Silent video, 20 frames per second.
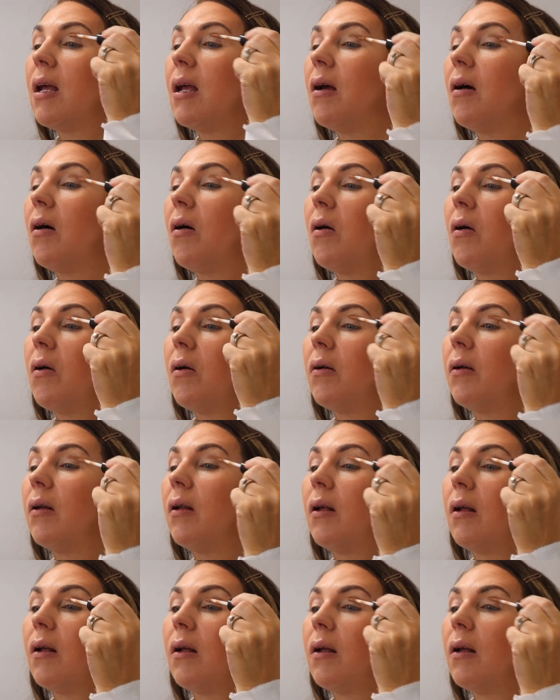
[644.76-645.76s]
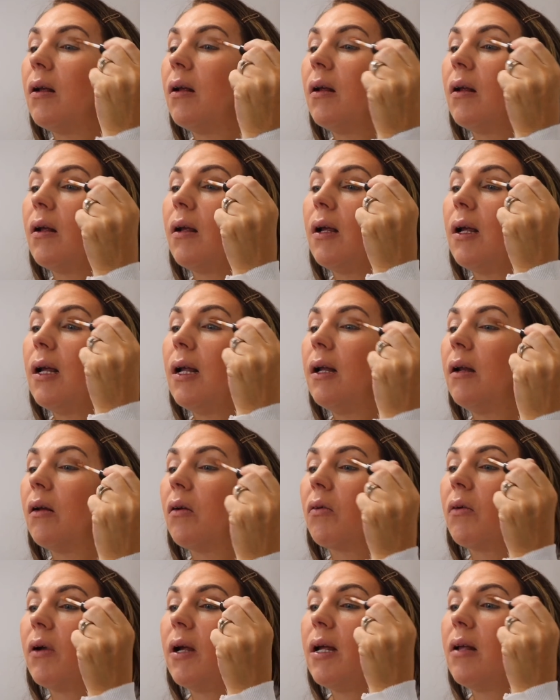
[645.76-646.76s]
it on in the
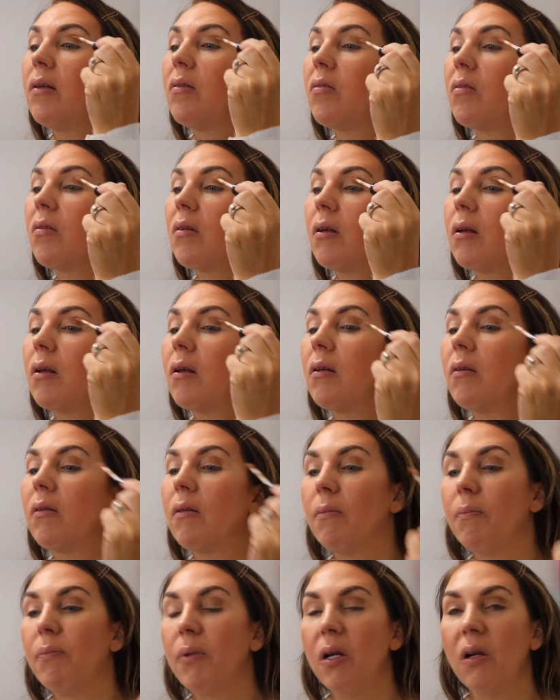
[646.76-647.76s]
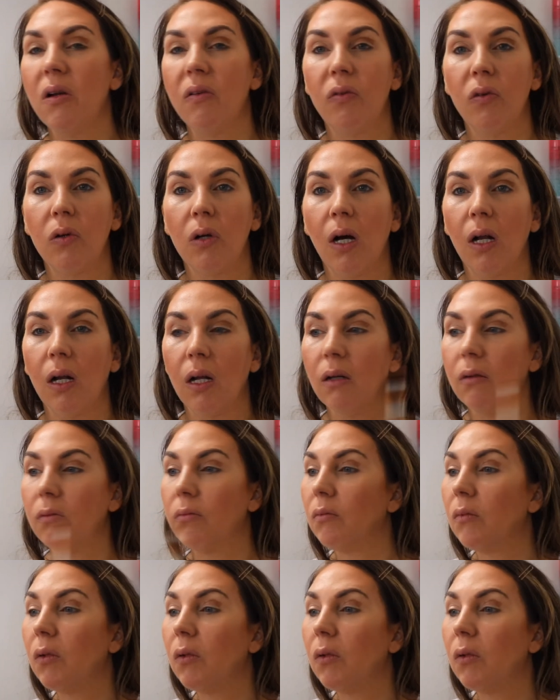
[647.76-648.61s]
crease. It's a beautiful colour.